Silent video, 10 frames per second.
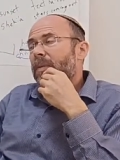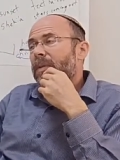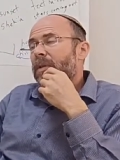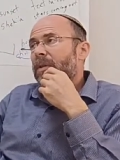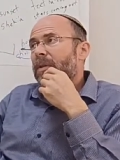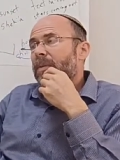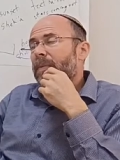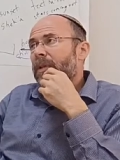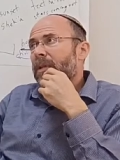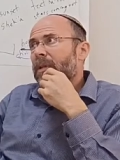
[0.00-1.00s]
what's the third
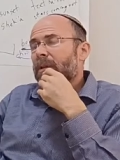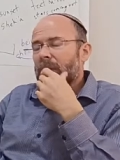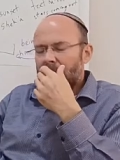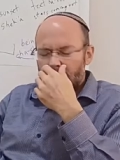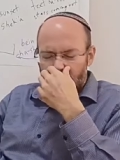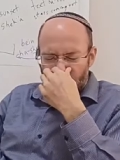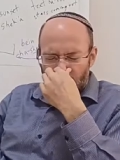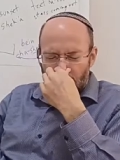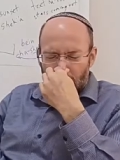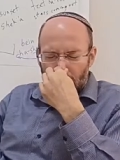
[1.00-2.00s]
opinion?
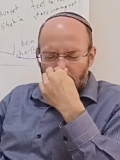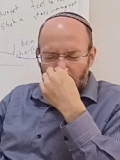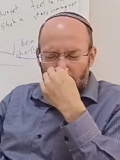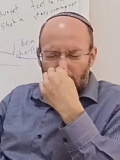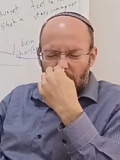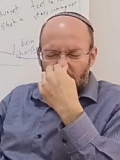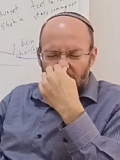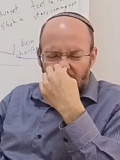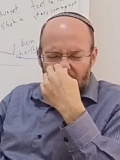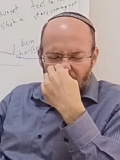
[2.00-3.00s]
You can
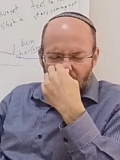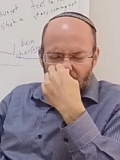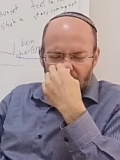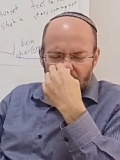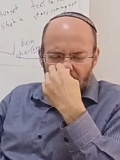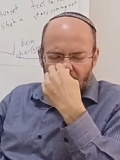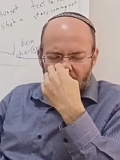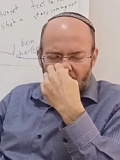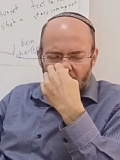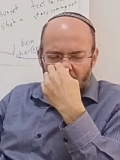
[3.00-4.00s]
distinguish
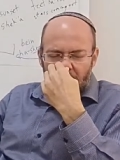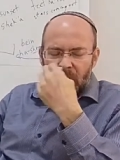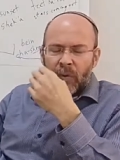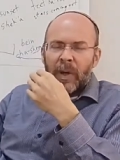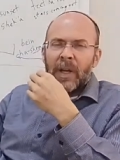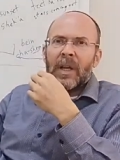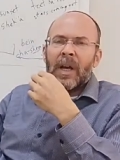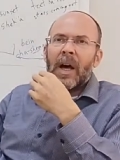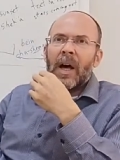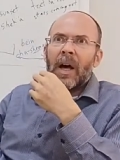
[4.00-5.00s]
between
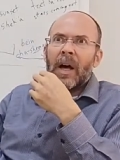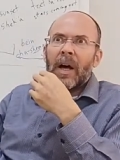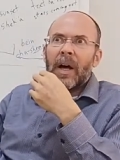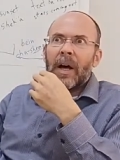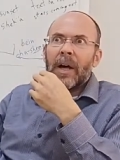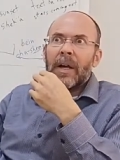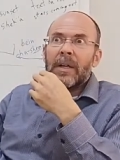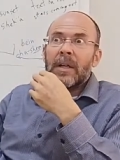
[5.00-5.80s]
a